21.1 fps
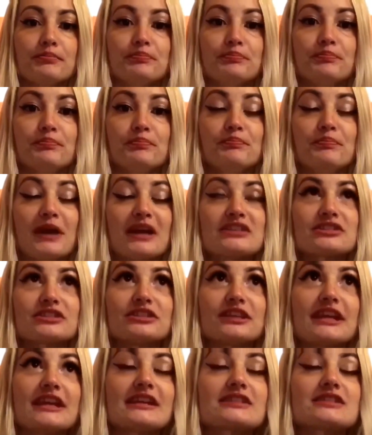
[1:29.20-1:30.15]

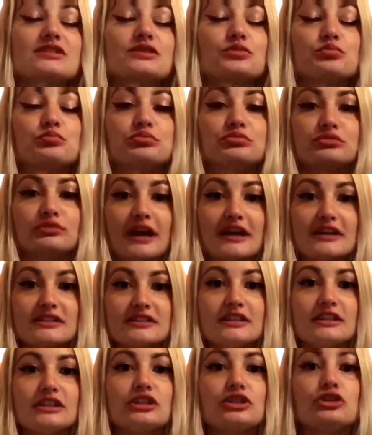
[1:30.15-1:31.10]
Basically
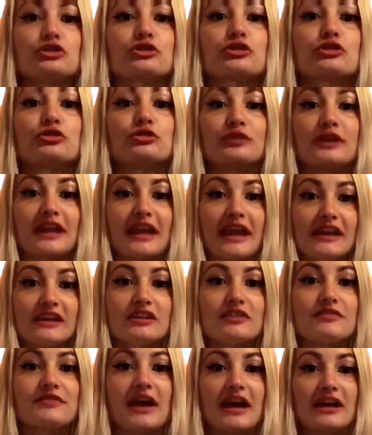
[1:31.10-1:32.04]
expressing your
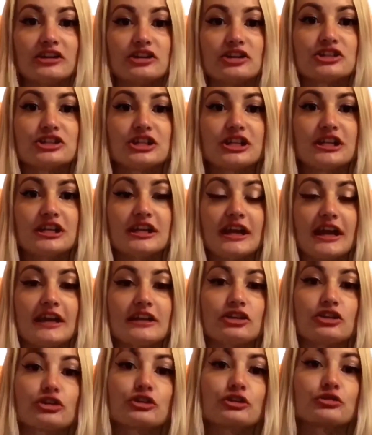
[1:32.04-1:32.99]
creative energy
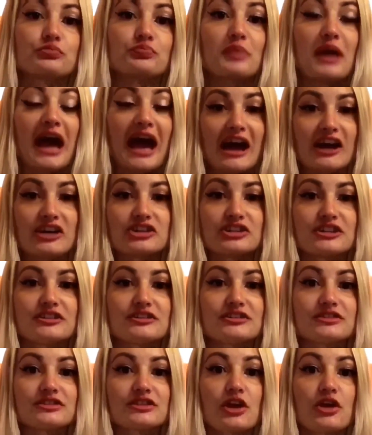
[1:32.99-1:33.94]
and your
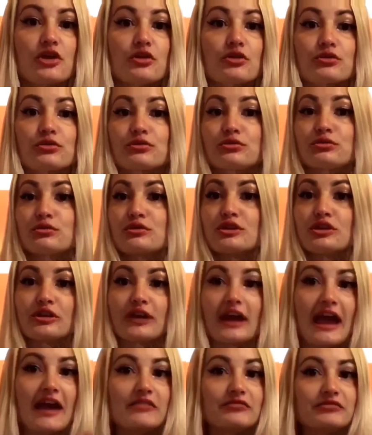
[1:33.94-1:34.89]
passions through
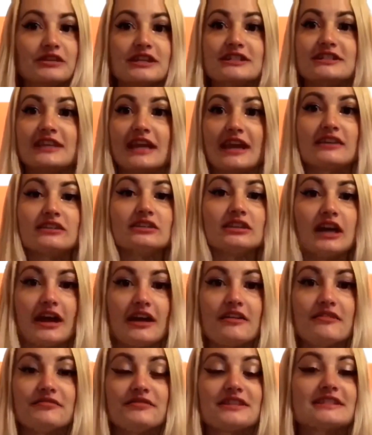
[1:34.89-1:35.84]
your everyday
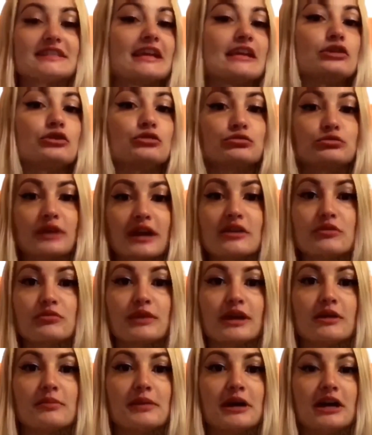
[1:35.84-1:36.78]
life is a great
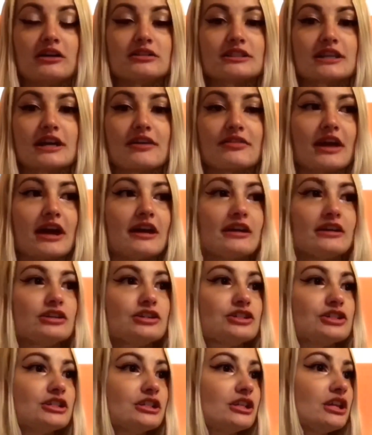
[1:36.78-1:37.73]
way to balance out that
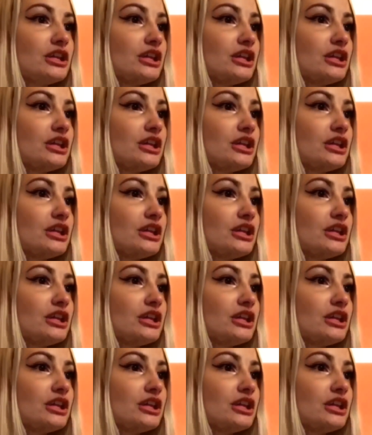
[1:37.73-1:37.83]
energy.